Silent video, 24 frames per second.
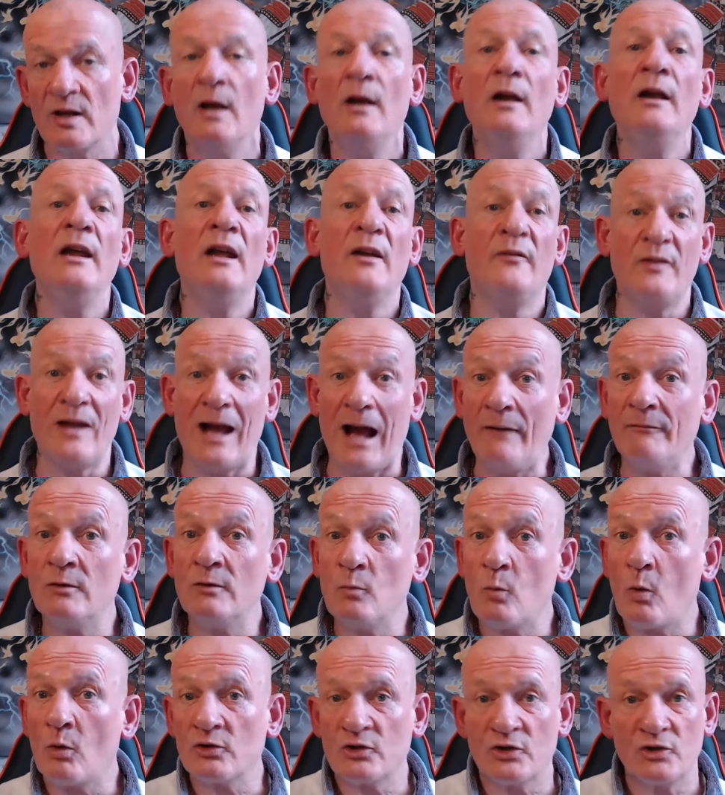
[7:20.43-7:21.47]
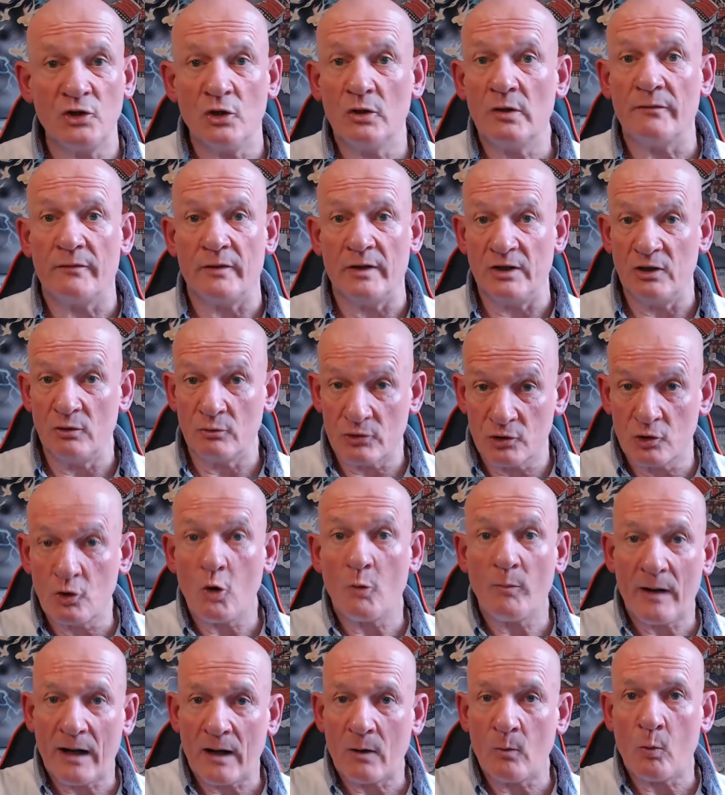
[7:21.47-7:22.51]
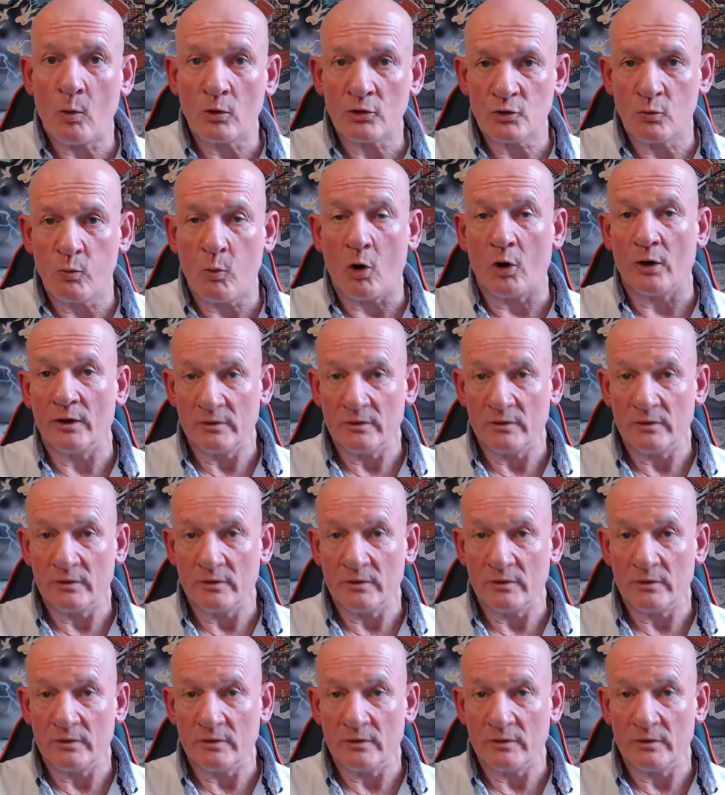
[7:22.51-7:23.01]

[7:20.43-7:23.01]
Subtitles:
If you haven't watched the other videos, go back and watch one.